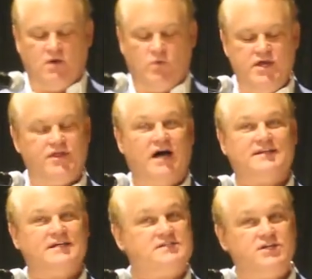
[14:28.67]
We
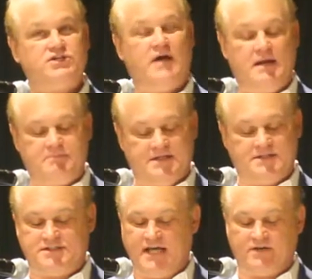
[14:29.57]
thought this issue had been
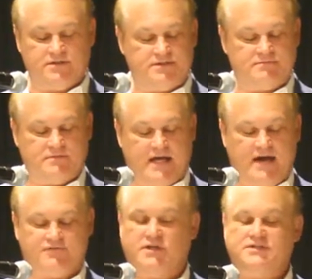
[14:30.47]
settled
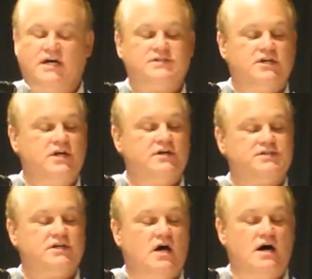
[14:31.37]
after a dozen years
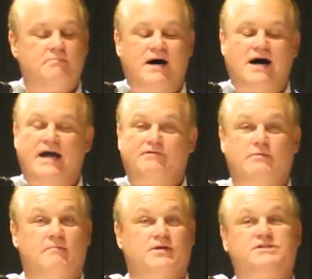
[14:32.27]
had gone by.
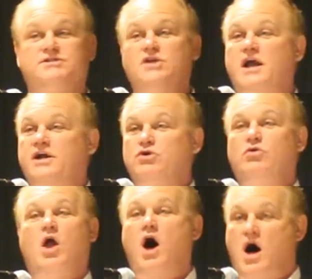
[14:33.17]
Remember, this is not a new
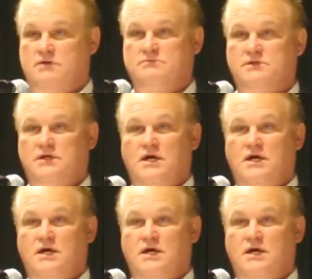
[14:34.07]
law.